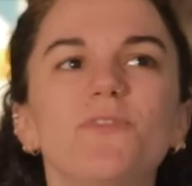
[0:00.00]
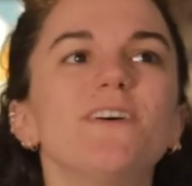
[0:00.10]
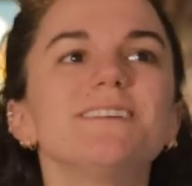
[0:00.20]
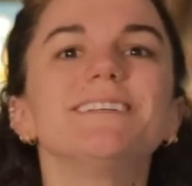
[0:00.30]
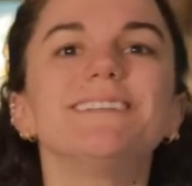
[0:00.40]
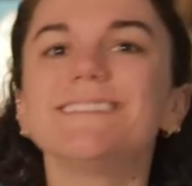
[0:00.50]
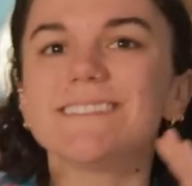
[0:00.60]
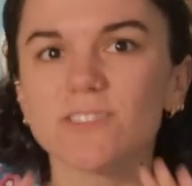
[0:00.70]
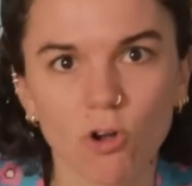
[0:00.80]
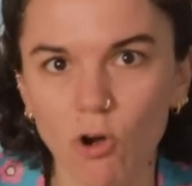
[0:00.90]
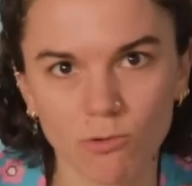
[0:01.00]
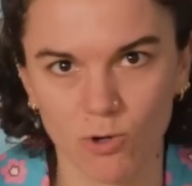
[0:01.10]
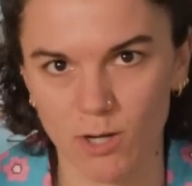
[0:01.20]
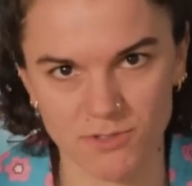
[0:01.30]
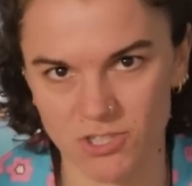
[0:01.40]
But firstly, this is not
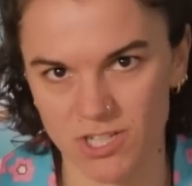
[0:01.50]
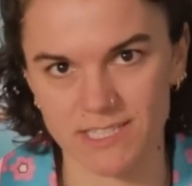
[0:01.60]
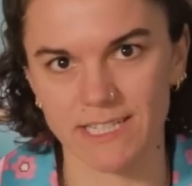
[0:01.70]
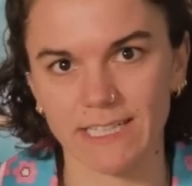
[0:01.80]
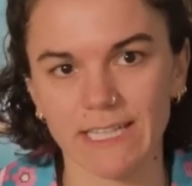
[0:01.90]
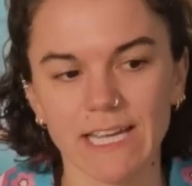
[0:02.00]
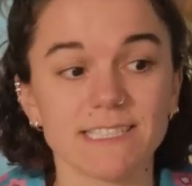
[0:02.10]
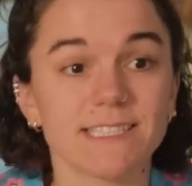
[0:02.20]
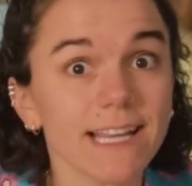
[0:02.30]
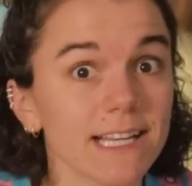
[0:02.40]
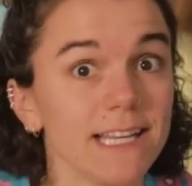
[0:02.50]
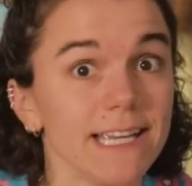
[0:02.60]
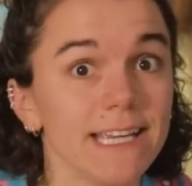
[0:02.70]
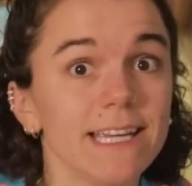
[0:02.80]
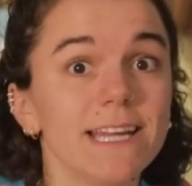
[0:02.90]
what I'm suggesting. And
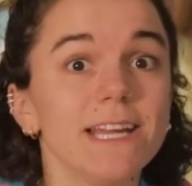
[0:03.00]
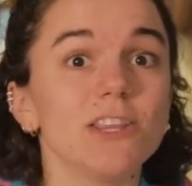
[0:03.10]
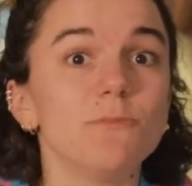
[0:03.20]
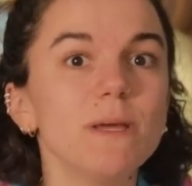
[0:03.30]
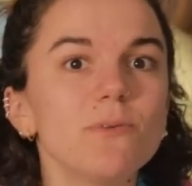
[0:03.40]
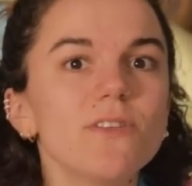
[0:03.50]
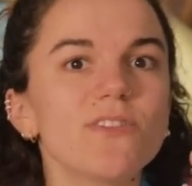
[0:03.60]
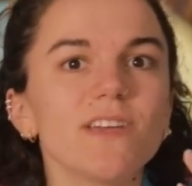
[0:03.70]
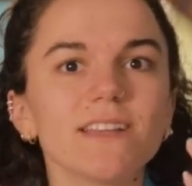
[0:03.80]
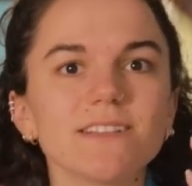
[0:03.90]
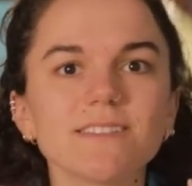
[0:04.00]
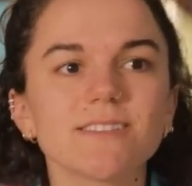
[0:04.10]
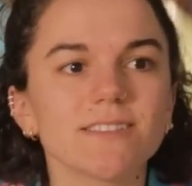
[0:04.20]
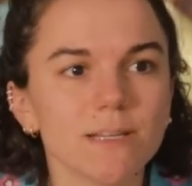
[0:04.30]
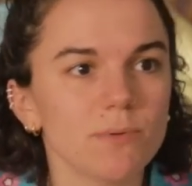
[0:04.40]
secondly, the people that think that
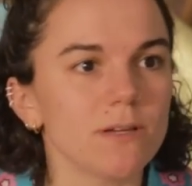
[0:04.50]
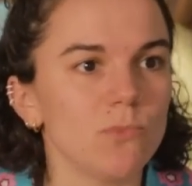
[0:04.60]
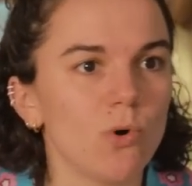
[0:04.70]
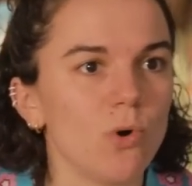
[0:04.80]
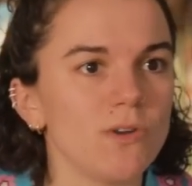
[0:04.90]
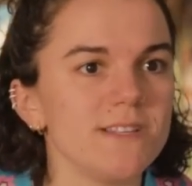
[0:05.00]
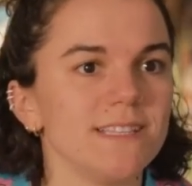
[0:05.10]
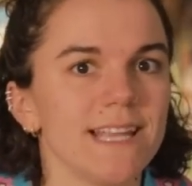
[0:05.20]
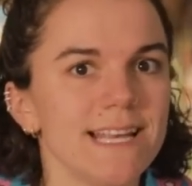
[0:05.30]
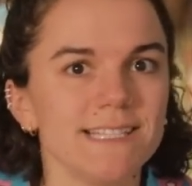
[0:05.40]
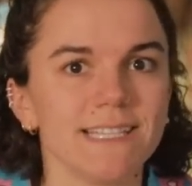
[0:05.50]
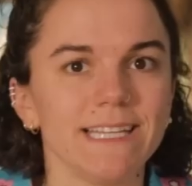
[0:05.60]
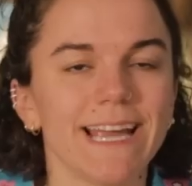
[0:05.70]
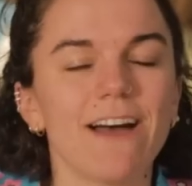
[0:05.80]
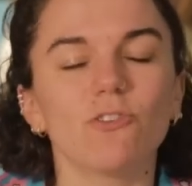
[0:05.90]
sleeping more is
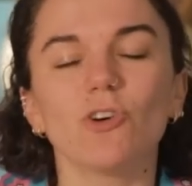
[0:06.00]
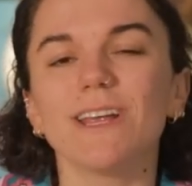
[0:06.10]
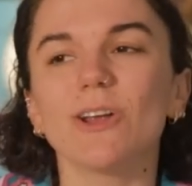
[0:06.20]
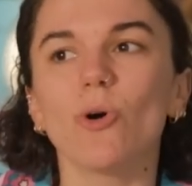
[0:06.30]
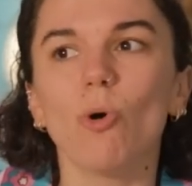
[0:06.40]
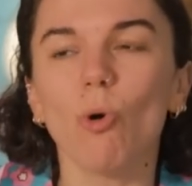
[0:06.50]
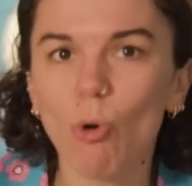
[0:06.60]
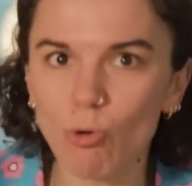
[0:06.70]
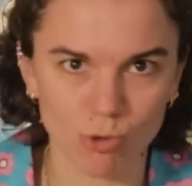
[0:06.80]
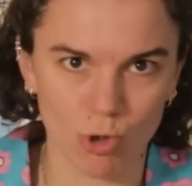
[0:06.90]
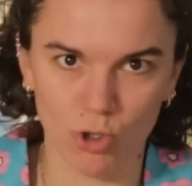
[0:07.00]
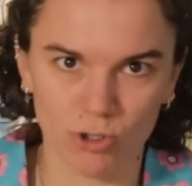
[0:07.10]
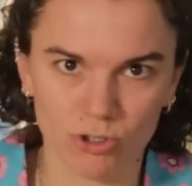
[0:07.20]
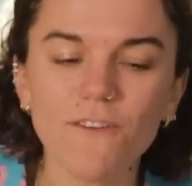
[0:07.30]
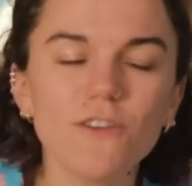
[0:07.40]
lazy have got it all wrong.
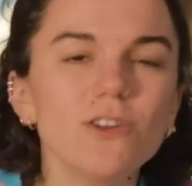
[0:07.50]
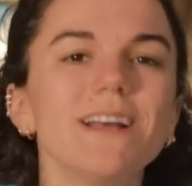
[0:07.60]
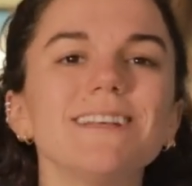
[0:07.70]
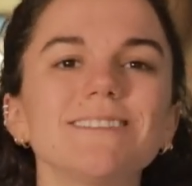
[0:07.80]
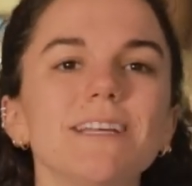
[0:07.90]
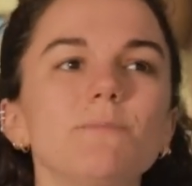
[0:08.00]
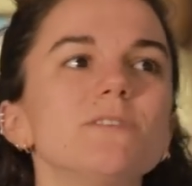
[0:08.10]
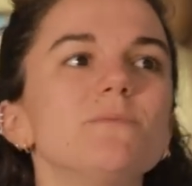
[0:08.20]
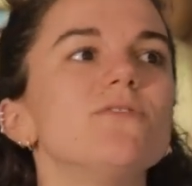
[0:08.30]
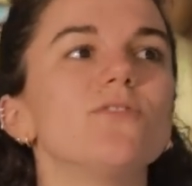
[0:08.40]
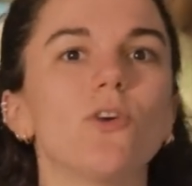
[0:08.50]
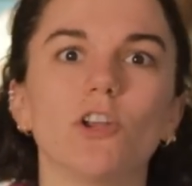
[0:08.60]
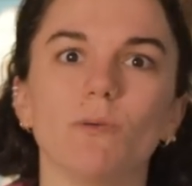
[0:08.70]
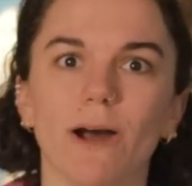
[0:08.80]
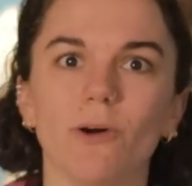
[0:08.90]
I feel like sleep has been
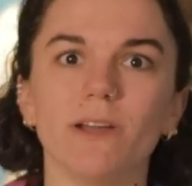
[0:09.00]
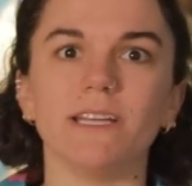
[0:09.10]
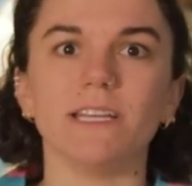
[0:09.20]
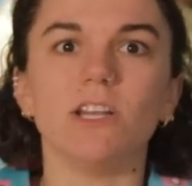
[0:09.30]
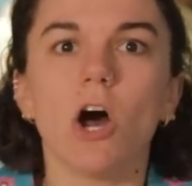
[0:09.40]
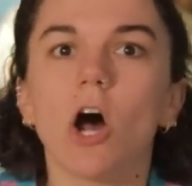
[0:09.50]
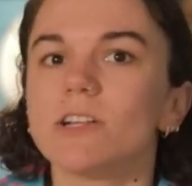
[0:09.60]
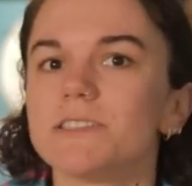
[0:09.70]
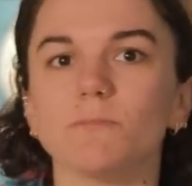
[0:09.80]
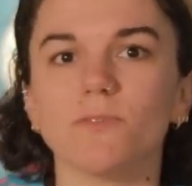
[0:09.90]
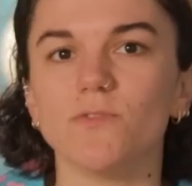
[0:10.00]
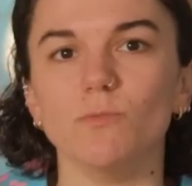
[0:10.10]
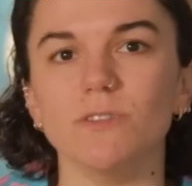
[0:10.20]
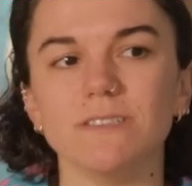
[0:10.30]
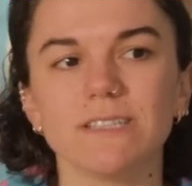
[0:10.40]
forgotten about in enhancing
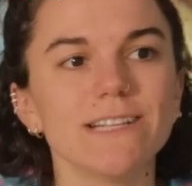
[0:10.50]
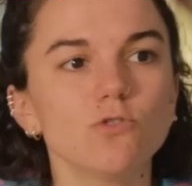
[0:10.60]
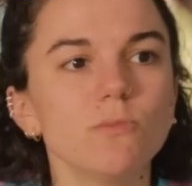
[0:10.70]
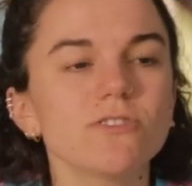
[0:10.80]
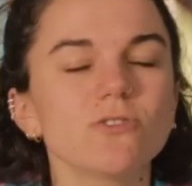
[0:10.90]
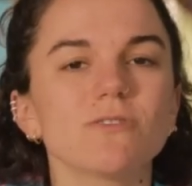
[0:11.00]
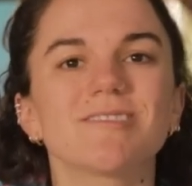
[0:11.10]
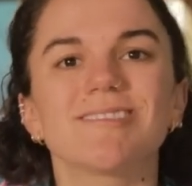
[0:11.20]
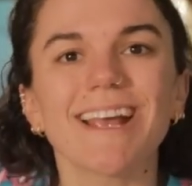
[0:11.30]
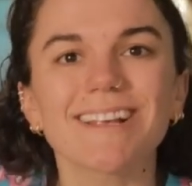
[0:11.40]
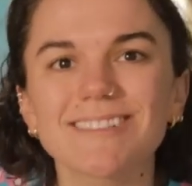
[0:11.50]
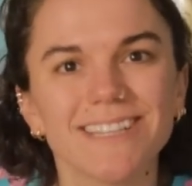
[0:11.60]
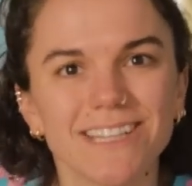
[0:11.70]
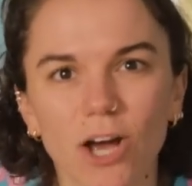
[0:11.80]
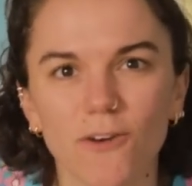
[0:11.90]
performance. It's almost not
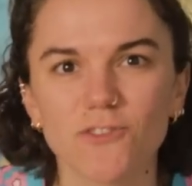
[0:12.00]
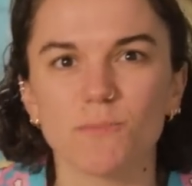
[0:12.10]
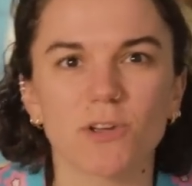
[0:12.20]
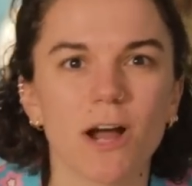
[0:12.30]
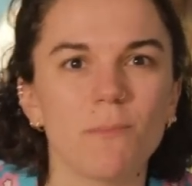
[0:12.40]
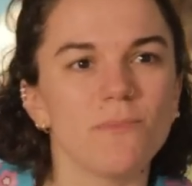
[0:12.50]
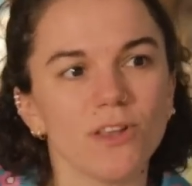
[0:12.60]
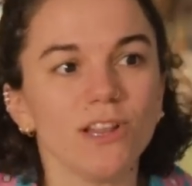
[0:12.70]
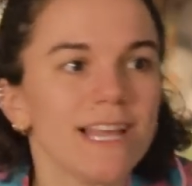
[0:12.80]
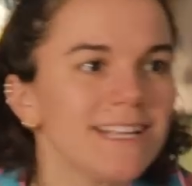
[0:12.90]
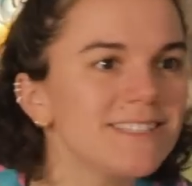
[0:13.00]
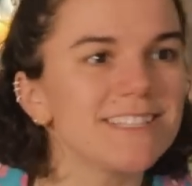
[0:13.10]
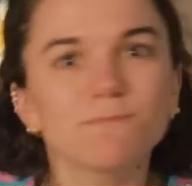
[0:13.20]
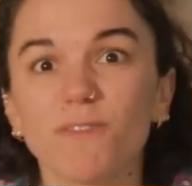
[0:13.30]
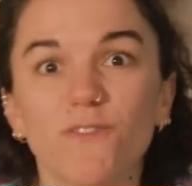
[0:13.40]
sexy enough to become the
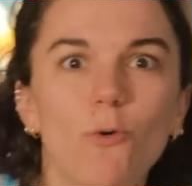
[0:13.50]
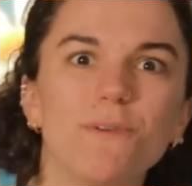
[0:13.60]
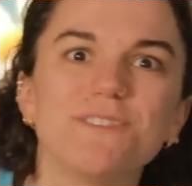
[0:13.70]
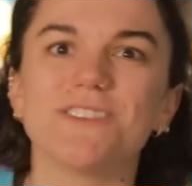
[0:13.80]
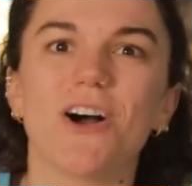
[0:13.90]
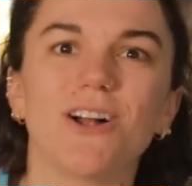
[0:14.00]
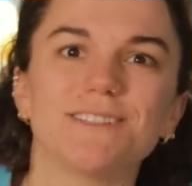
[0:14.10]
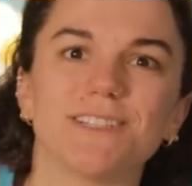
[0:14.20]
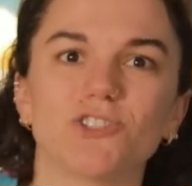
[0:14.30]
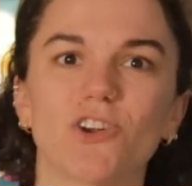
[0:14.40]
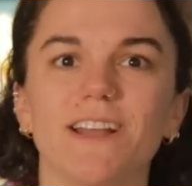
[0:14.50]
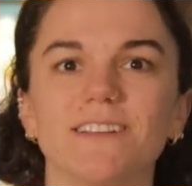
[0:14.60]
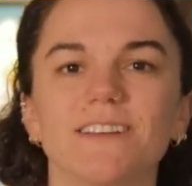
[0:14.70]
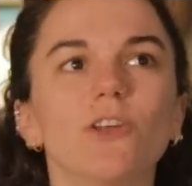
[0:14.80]
latest performance enhancing trend.